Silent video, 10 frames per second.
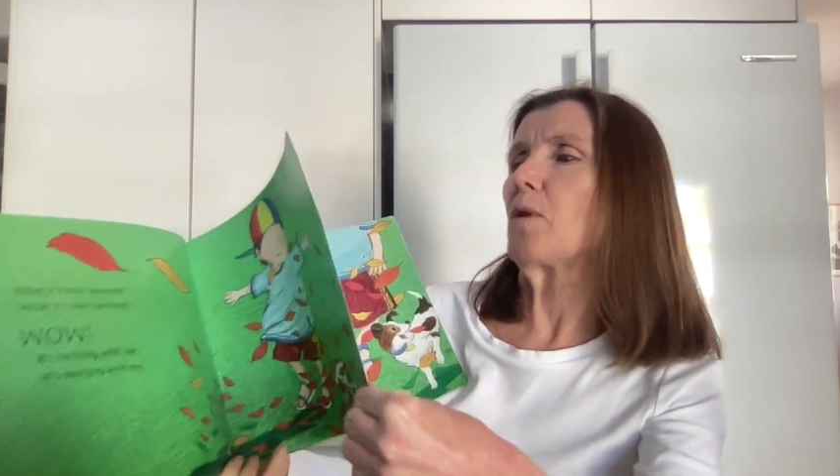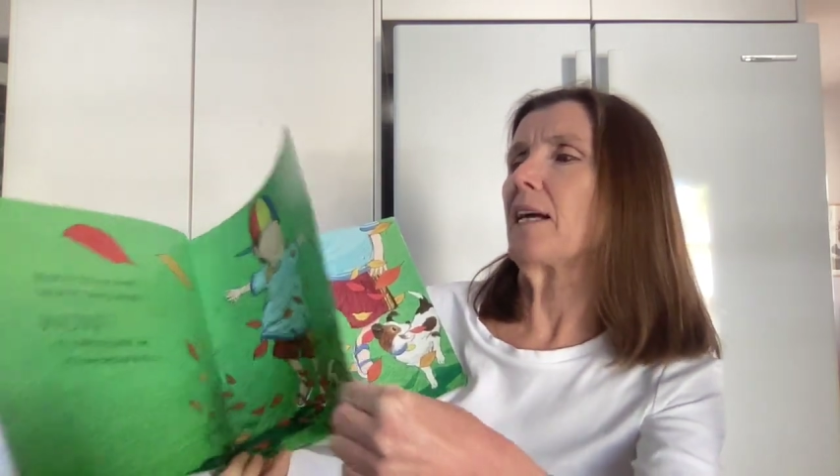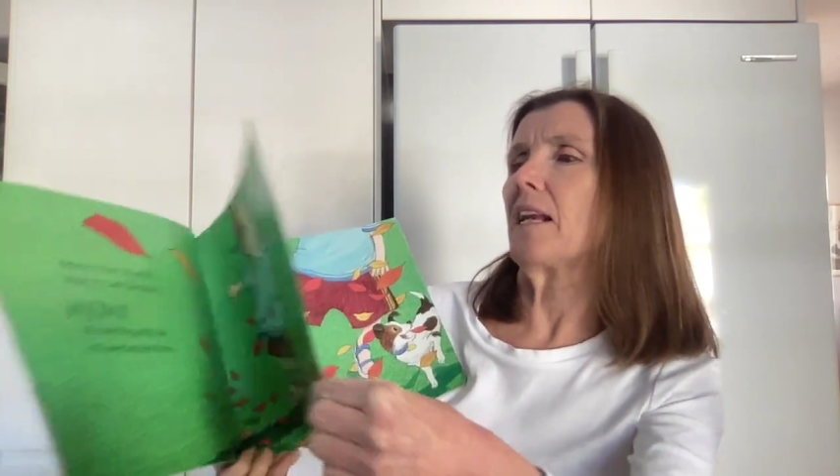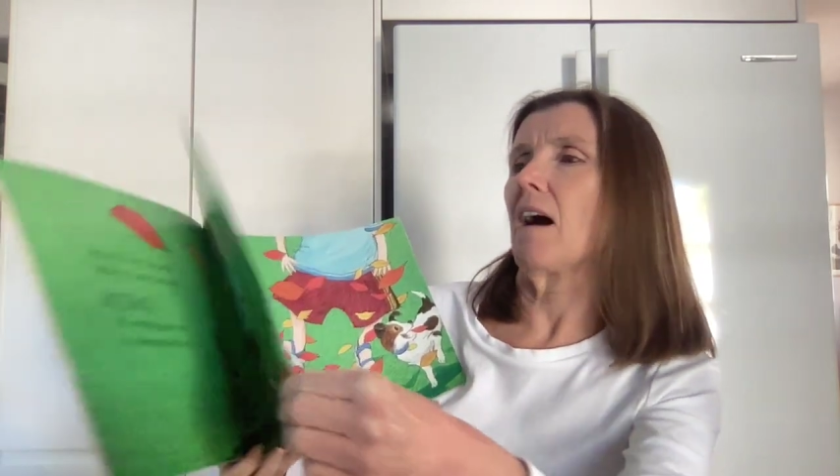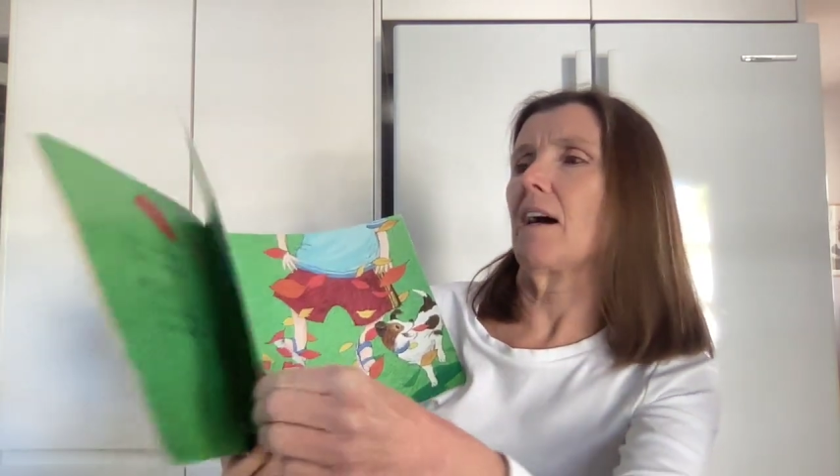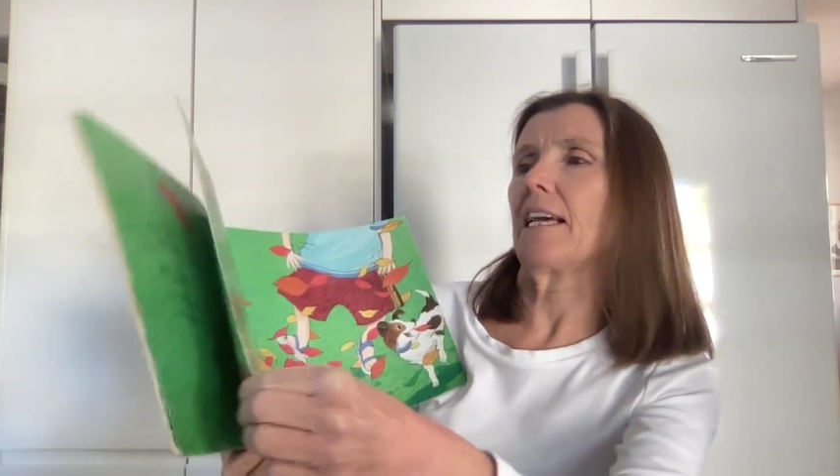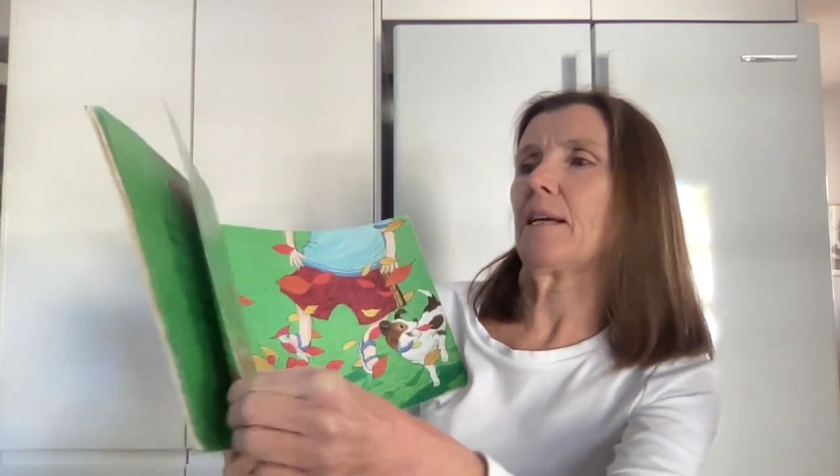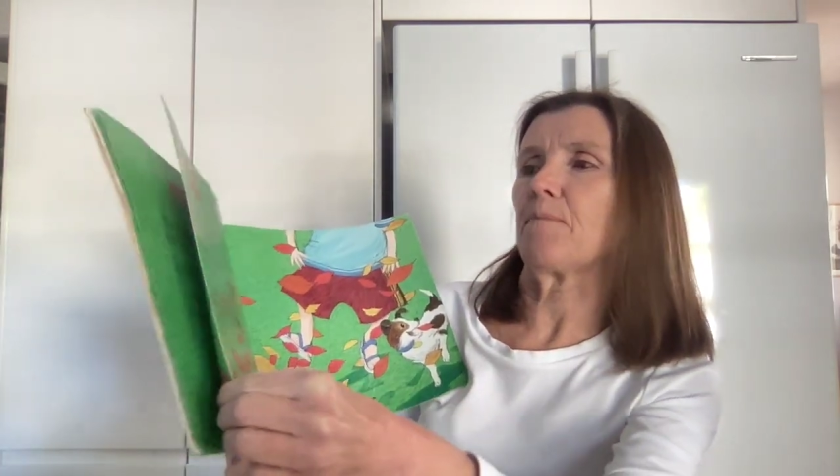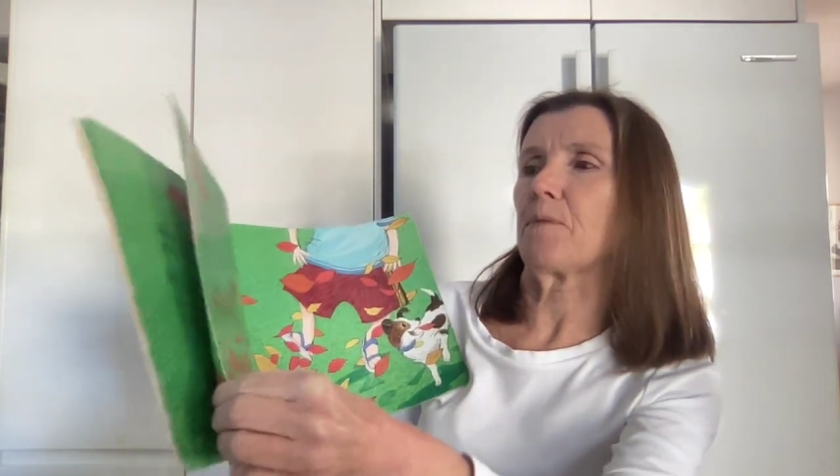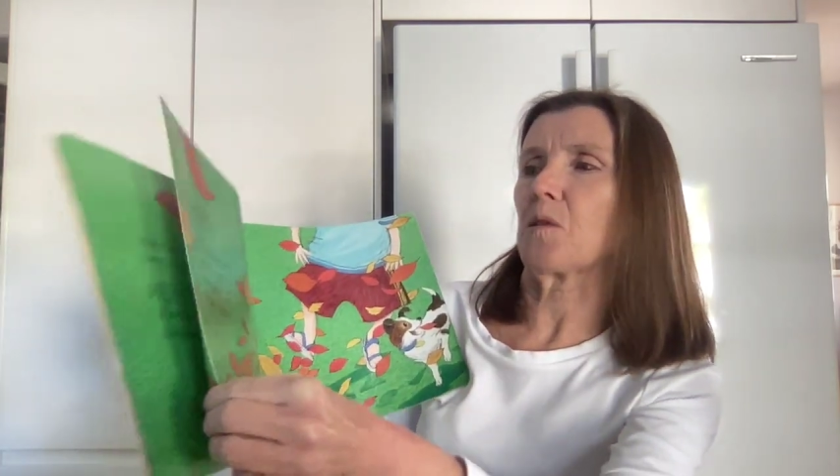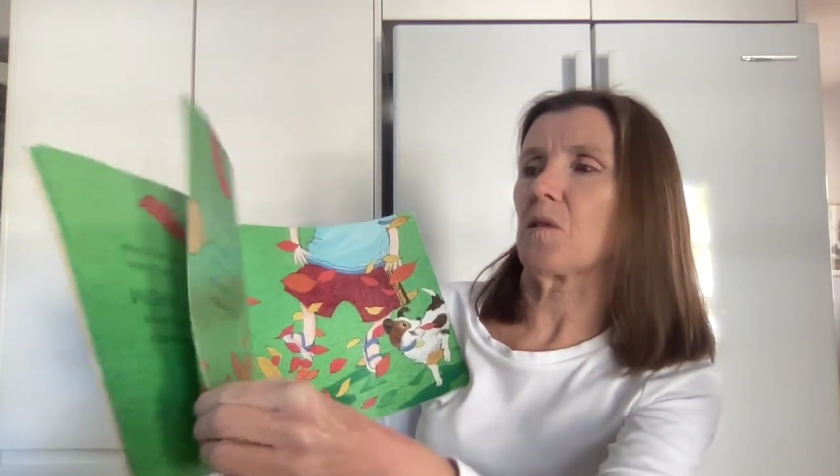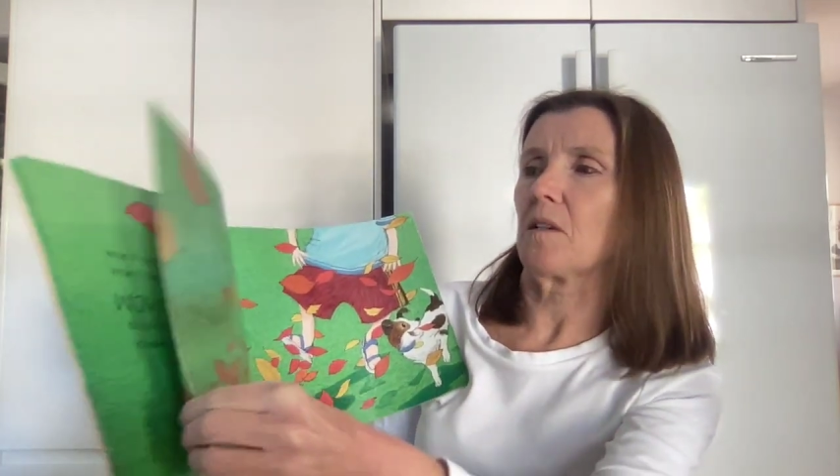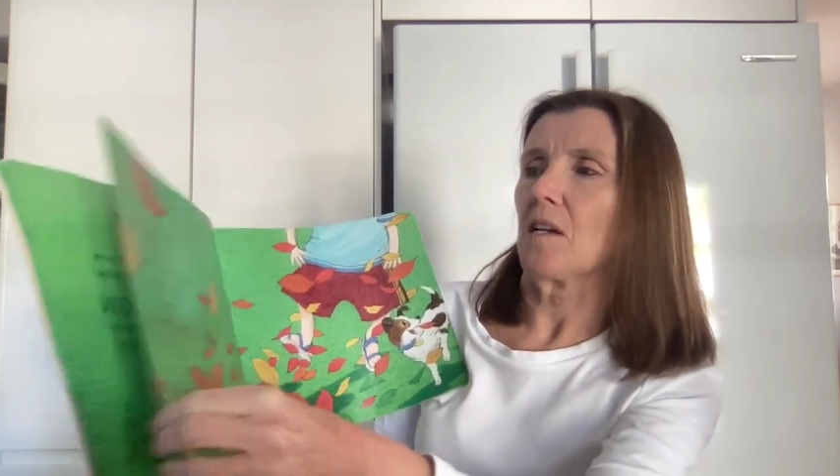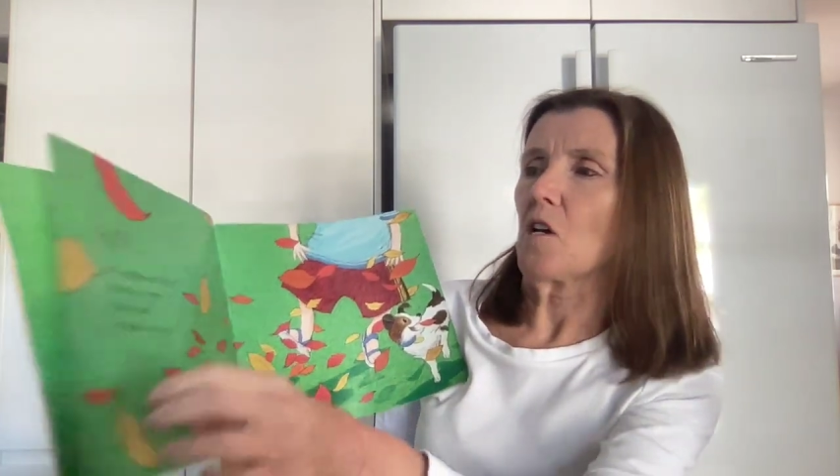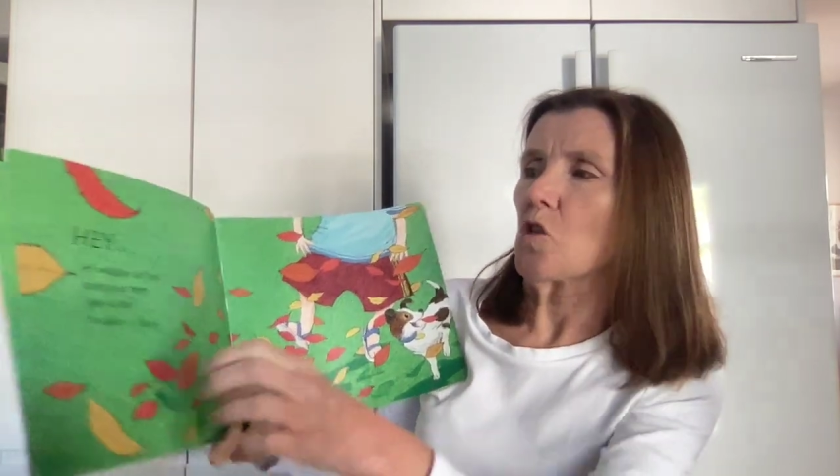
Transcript: wiggle our hips,